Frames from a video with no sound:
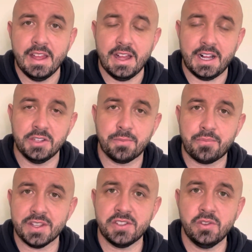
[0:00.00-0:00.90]
And you'll
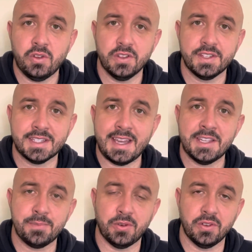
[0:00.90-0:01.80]
press and hold the
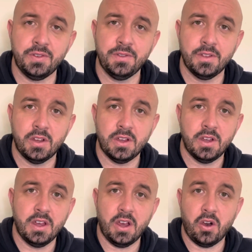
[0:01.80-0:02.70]
test button,
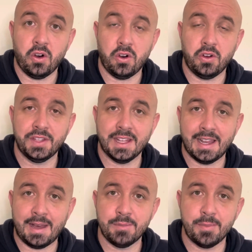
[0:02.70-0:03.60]
or on the
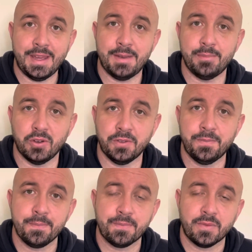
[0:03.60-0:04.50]
alarm, the main
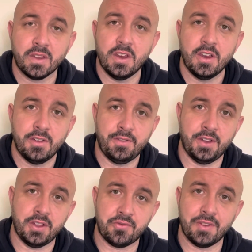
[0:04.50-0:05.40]
button,
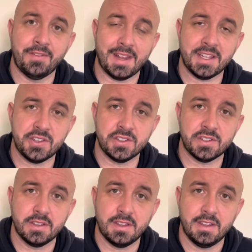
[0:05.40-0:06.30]
for 3 flashes.